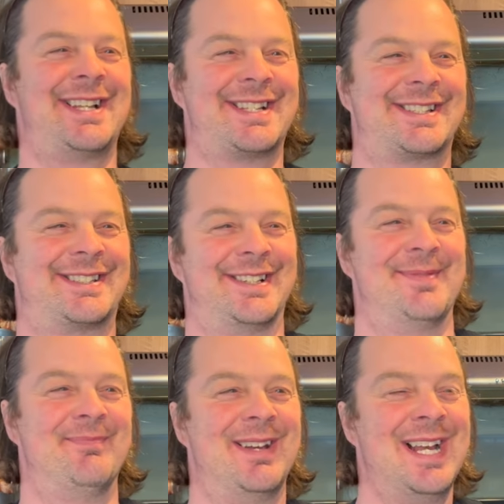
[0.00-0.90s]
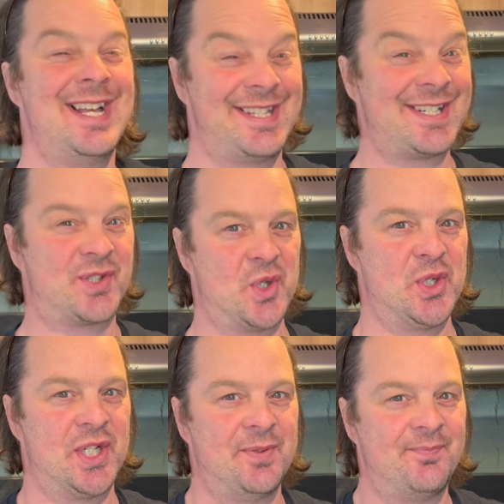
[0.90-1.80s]
that's um, that's
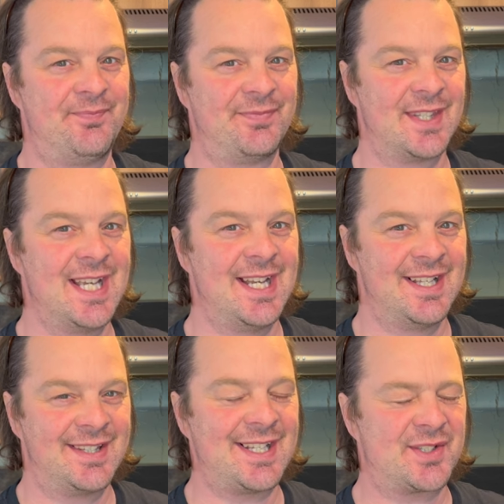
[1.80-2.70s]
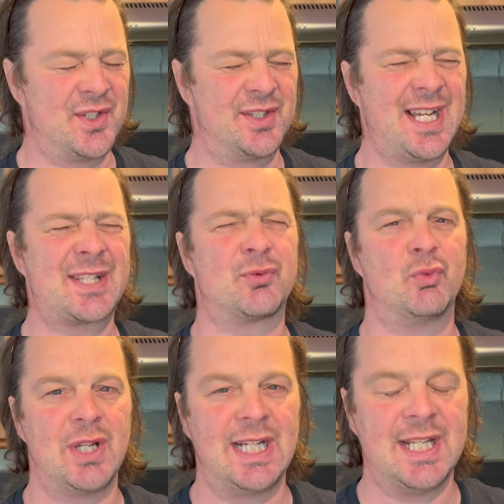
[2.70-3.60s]
good. That's good. That's
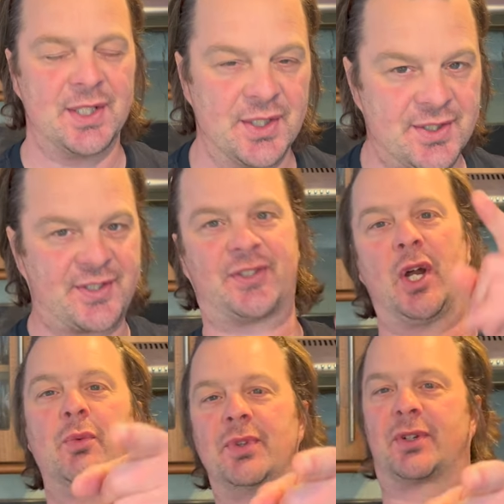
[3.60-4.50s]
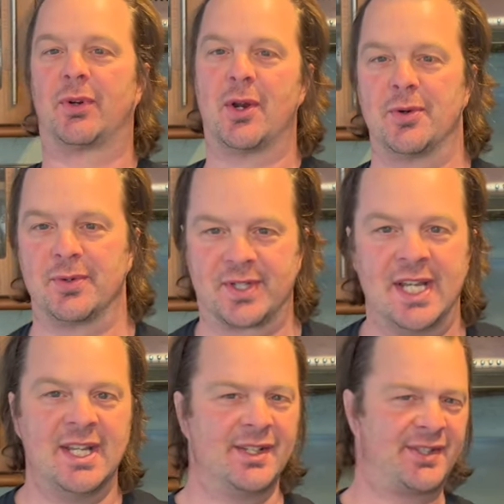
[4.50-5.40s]
really good. Stone the Crows.
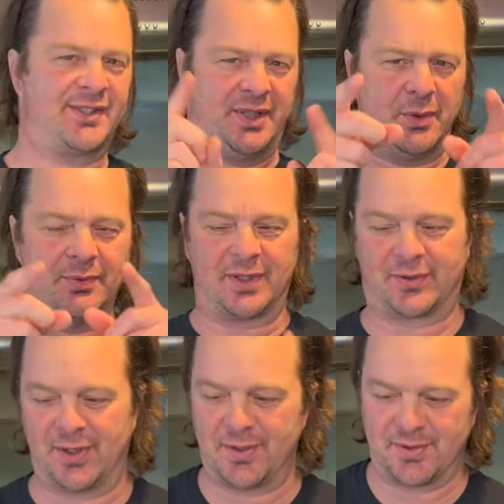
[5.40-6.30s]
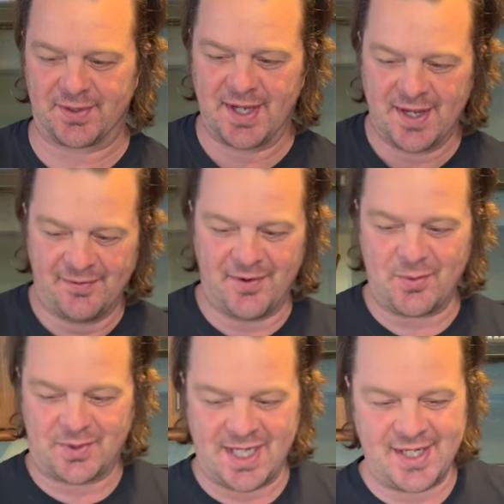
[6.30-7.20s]
Stone the Crows.
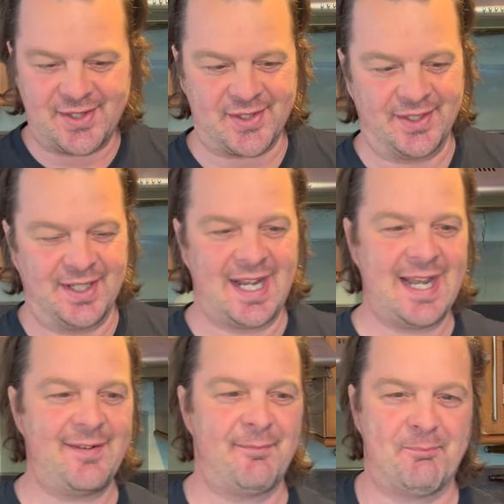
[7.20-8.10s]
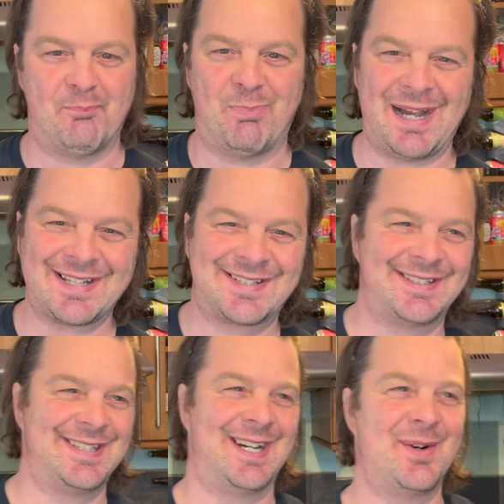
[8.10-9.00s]
Vocation have
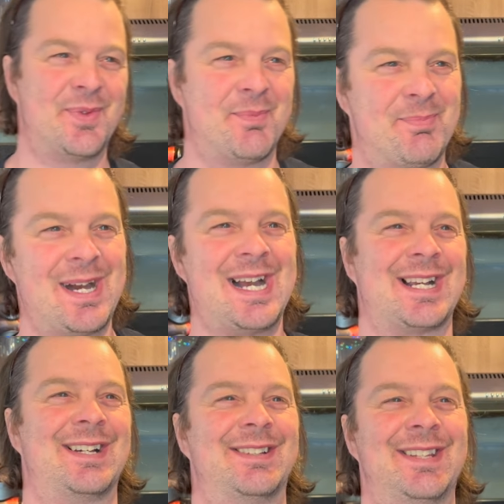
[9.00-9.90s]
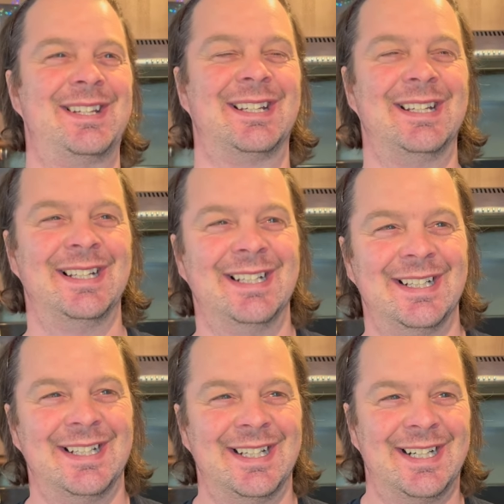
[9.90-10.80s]
battered it out the pack. I think
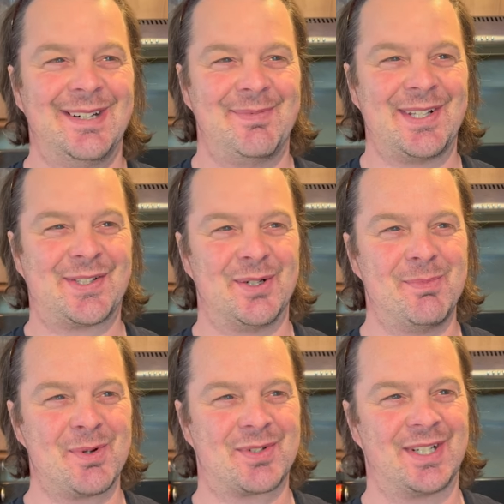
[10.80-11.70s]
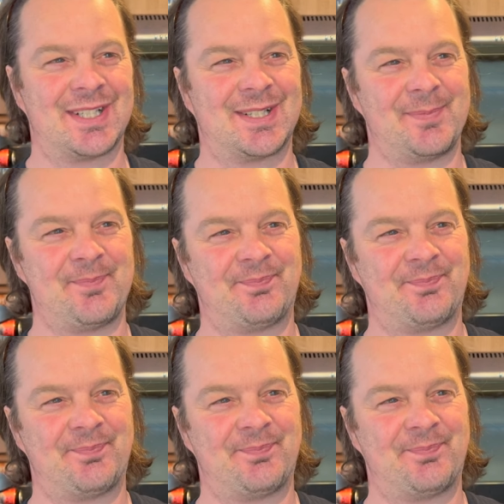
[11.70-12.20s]
um, it's almost like